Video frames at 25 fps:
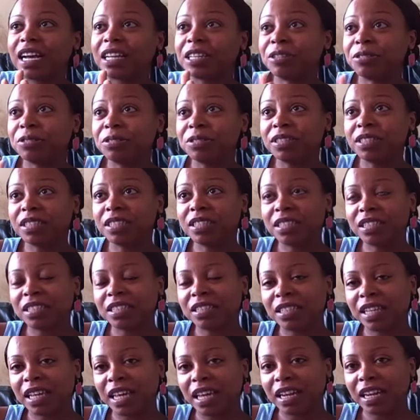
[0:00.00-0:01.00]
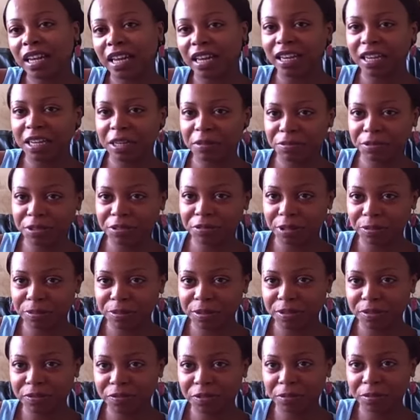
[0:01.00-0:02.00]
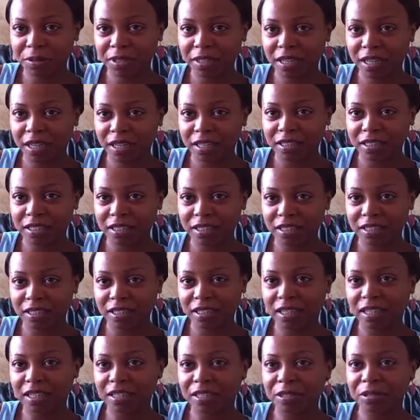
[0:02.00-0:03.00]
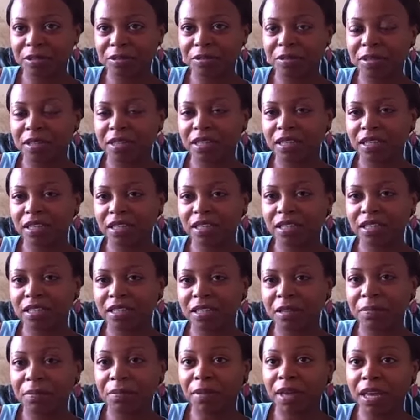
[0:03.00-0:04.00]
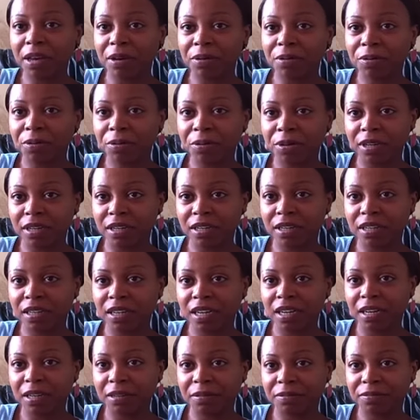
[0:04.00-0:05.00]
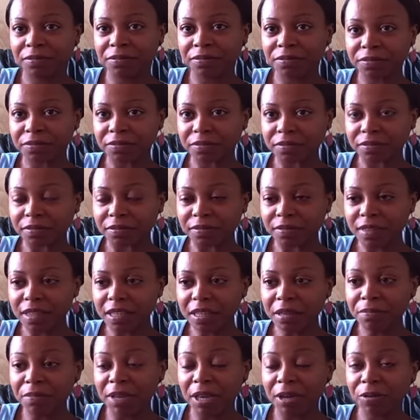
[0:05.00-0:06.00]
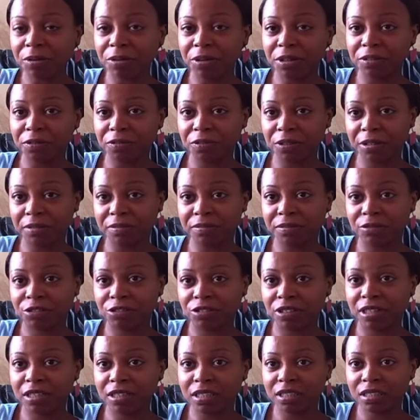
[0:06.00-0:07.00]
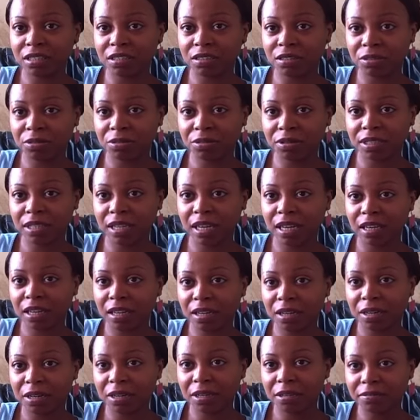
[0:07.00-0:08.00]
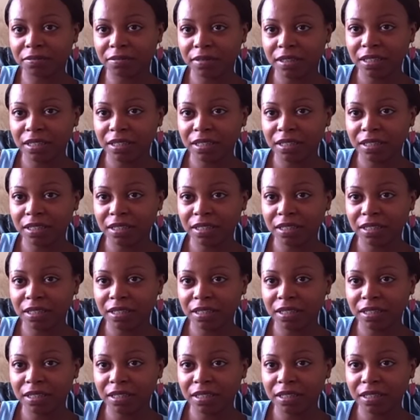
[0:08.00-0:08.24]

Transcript: I usually just get a prescription from the doctors, and I do the mail order from drugstore.com.